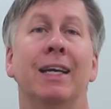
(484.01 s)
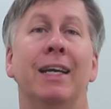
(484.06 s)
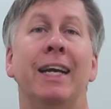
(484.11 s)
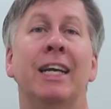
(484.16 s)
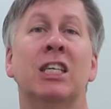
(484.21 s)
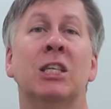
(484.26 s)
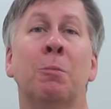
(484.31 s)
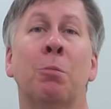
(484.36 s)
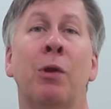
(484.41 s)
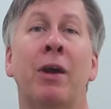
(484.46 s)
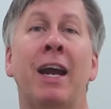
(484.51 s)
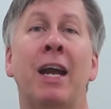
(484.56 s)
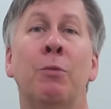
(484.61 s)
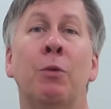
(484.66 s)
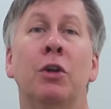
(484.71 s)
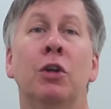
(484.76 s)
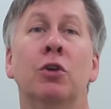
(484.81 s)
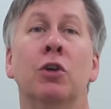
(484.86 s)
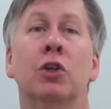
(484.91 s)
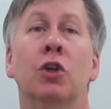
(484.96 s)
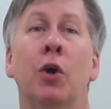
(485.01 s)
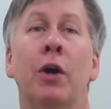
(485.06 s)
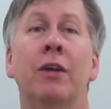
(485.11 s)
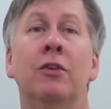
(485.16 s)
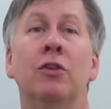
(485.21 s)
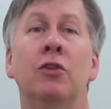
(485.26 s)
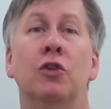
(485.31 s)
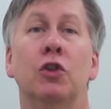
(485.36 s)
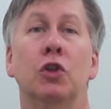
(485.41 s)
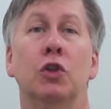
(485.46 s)
Explain what you're
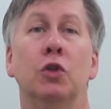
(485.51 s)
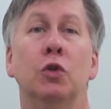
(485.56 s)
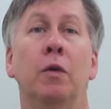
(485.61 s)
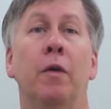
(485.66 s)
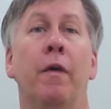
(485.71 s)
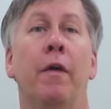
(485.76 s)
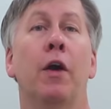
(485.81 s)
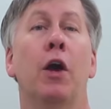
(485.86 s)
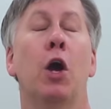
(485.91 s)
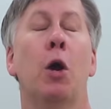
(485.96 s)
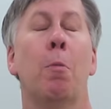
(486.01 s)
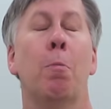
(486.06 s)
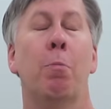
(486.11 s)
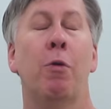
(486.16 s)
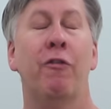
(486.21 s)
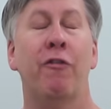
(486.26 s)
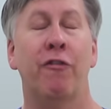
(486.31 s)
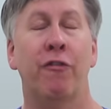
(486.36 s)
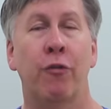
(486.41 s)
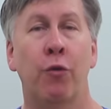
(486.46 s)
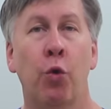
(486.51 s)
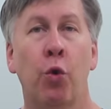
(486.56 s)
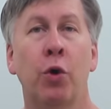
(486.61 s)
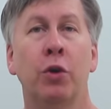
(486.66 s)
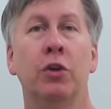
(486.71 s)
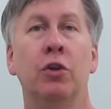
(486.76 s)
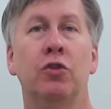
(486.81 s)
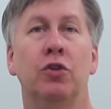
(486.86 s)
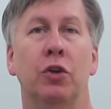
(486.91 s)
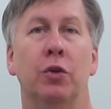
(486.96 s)
going to do
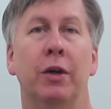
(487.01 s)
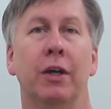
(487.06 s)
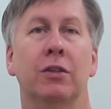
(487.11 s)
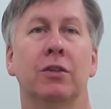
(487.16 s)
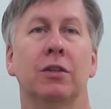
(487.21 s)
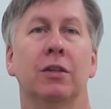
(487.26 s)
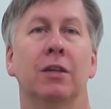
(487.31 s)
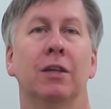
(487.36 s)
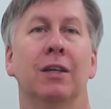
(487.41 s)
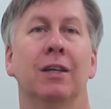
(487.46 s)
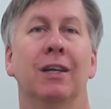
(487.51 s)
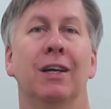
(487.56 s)
before you do it,